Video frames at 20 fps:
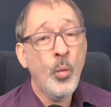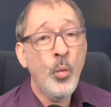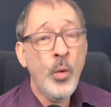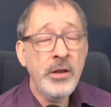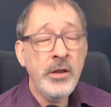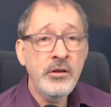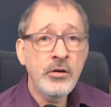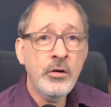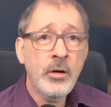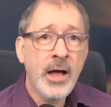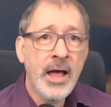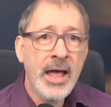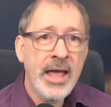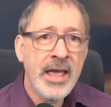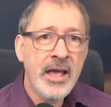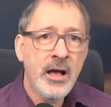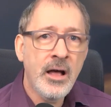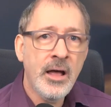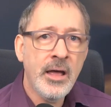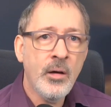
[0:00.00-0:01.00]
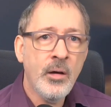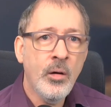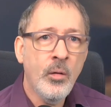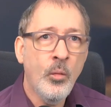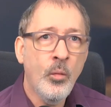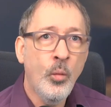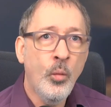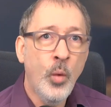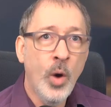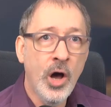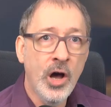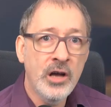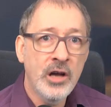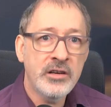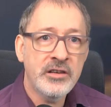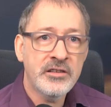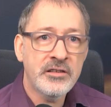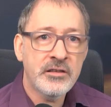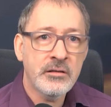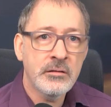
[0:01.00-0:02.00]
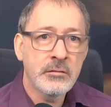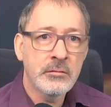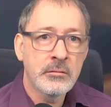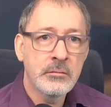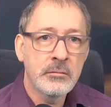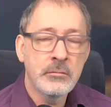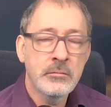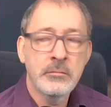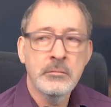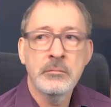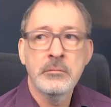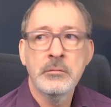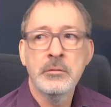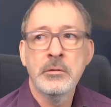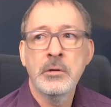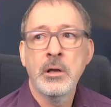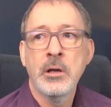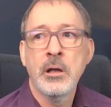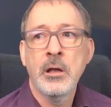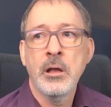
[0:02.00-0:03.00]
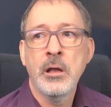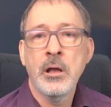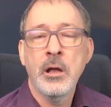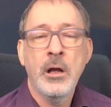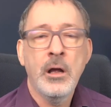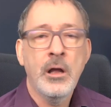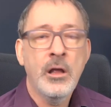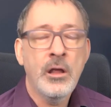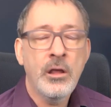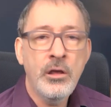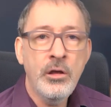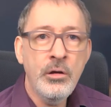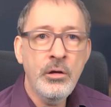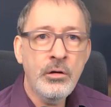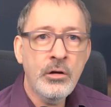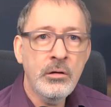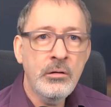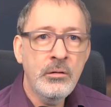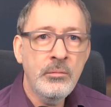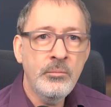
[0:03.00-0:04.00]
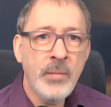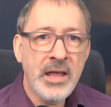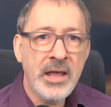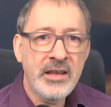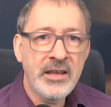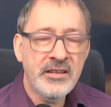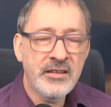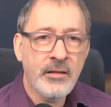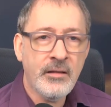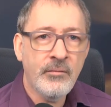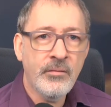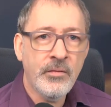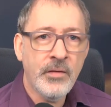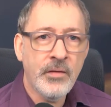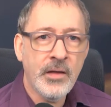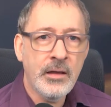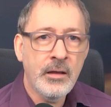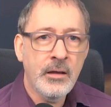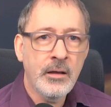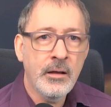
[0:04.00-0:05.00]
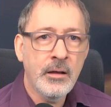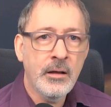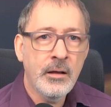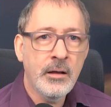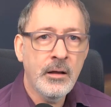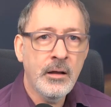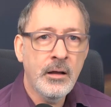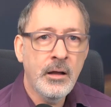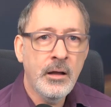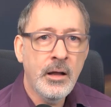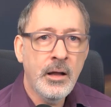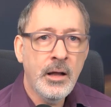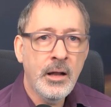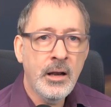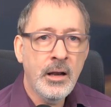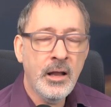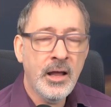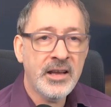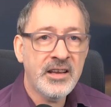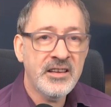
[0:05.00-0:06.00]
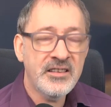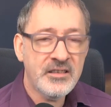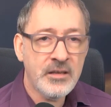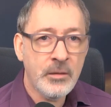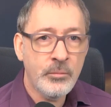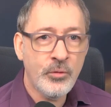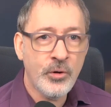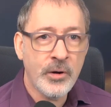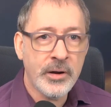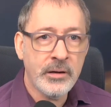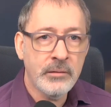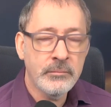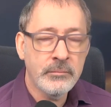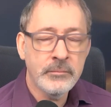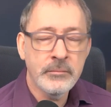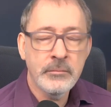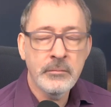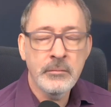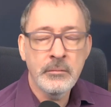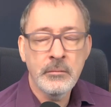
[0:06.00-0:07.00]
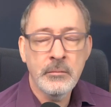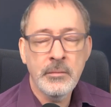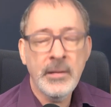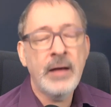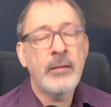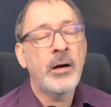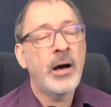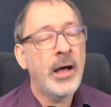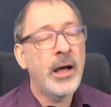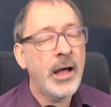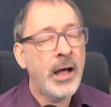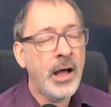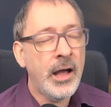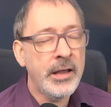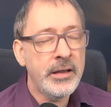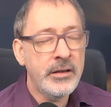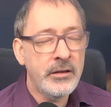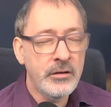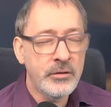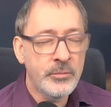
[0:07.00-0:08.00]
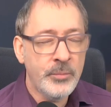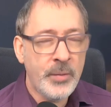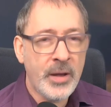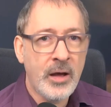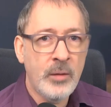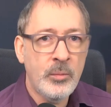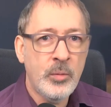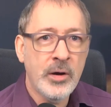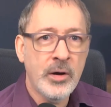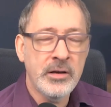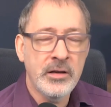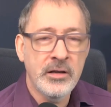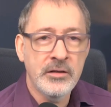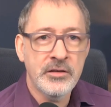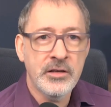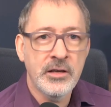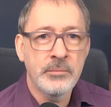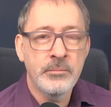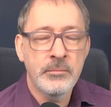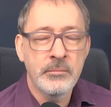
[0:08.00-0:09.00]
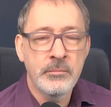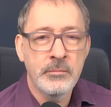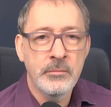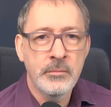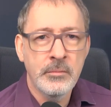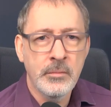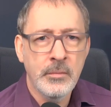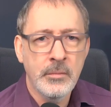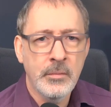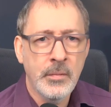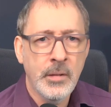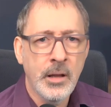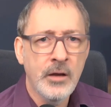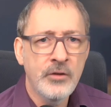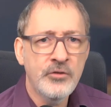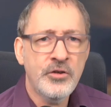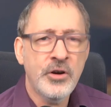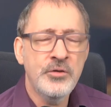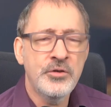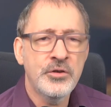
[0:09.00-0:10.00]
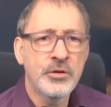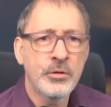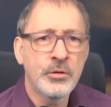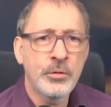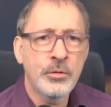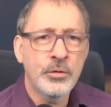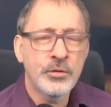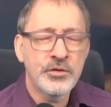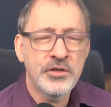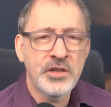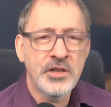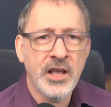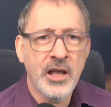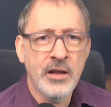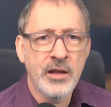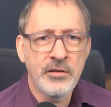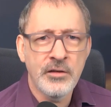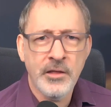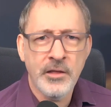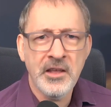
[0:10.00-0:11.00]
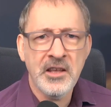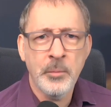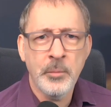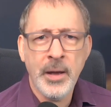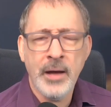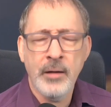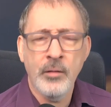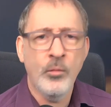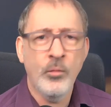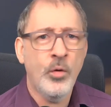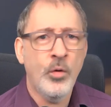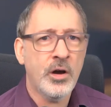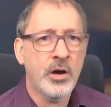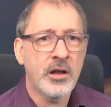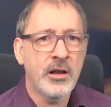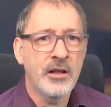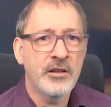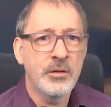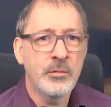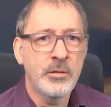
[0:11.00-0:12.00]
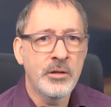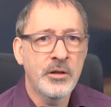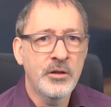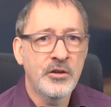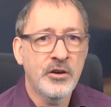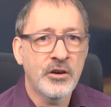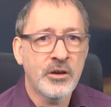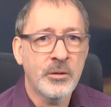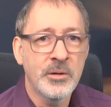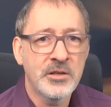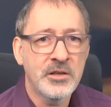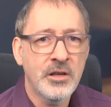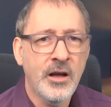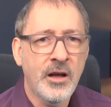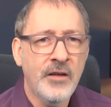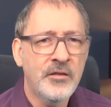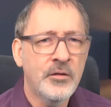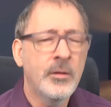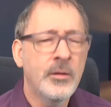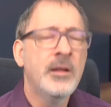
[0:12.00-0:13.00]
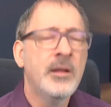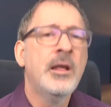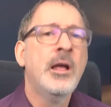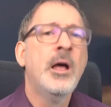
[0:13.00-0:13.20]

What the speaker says: When your AI works, you can make something like a summary. Now, I use PowerPoint as a Trojan horse to get you to think about what can I do with the documents after.